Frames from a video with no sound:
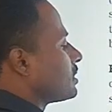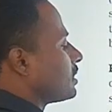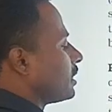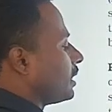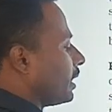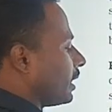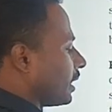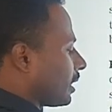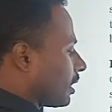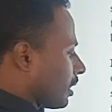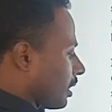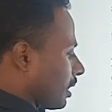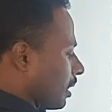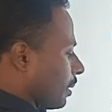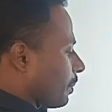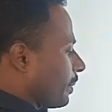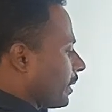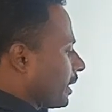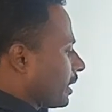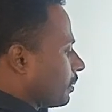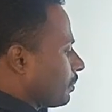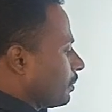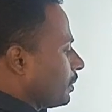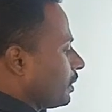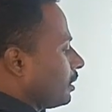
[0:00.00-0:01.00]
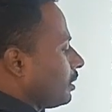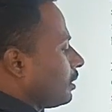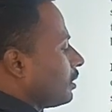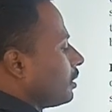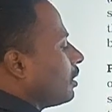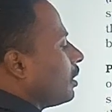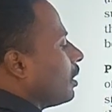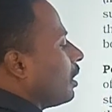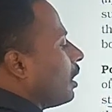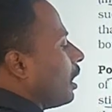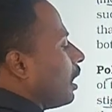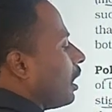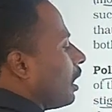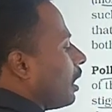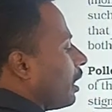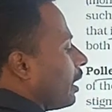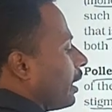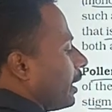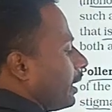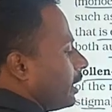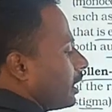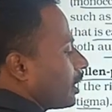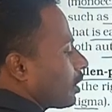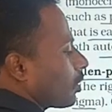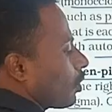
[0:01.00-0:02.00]
in a compatible,
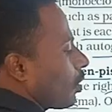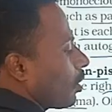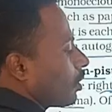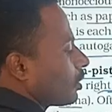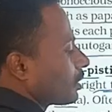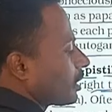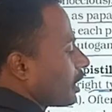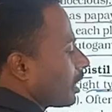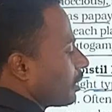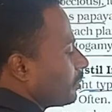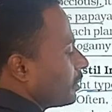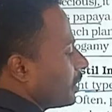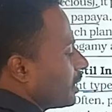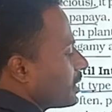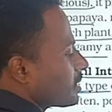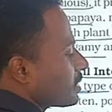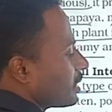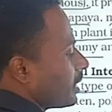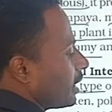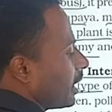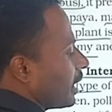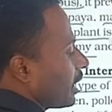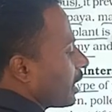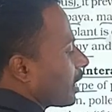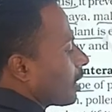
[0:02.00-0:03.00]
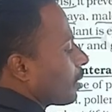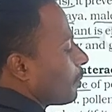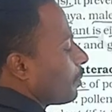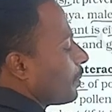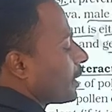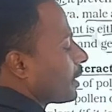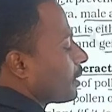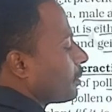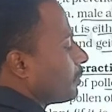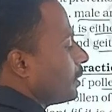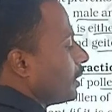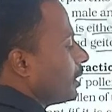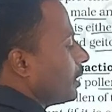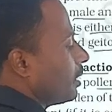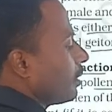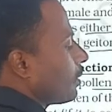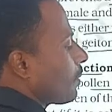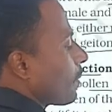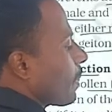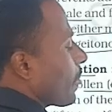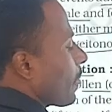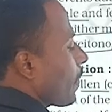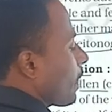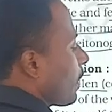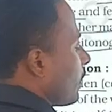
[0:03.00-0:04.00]
in a wrong type that is in a incompatible,
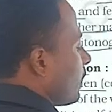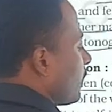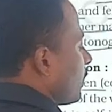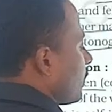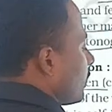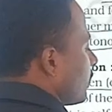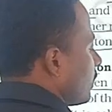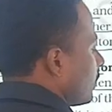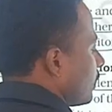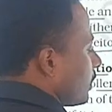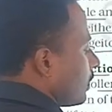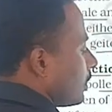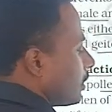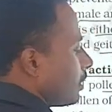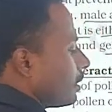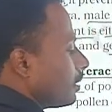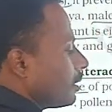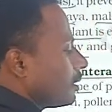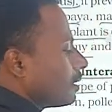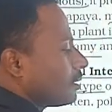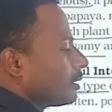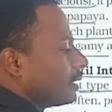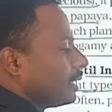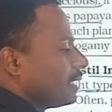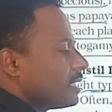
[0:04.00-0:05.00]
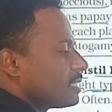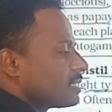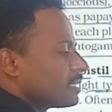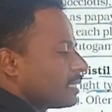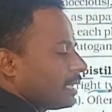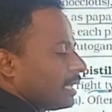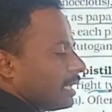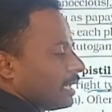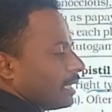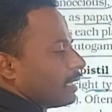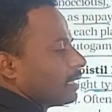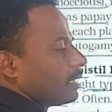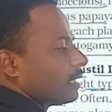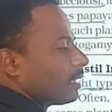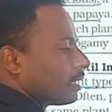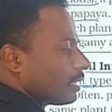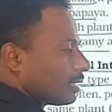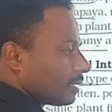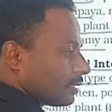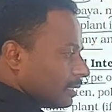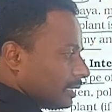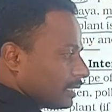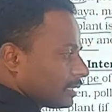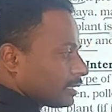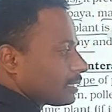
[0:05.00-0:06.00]
that is in a
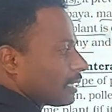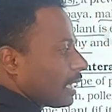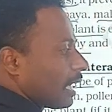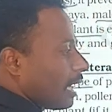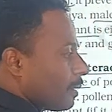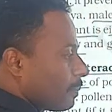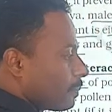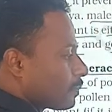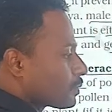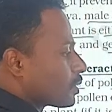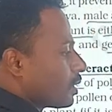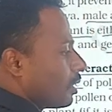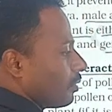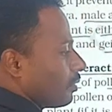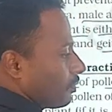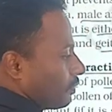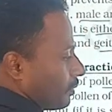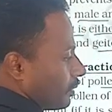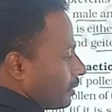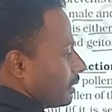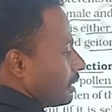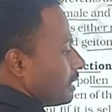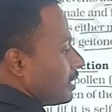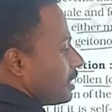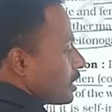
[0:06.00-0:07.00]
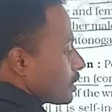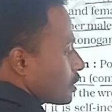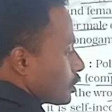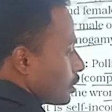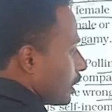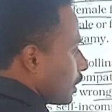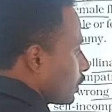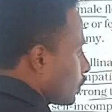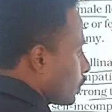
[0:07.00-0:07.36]
the types of in this the